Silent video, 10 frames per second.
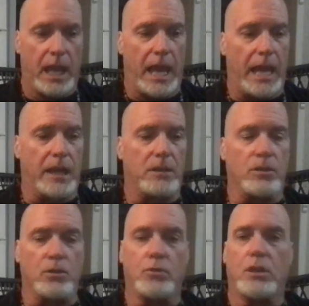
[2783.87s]
And
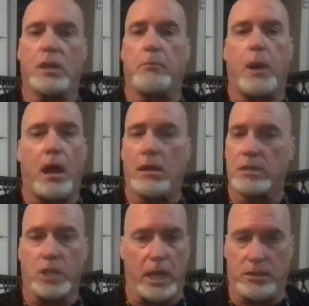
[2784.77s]
you could
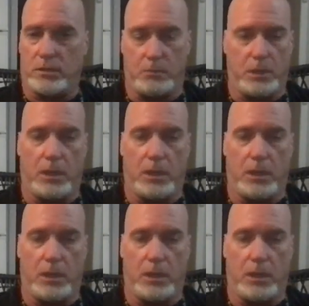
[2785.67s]
apologize to me.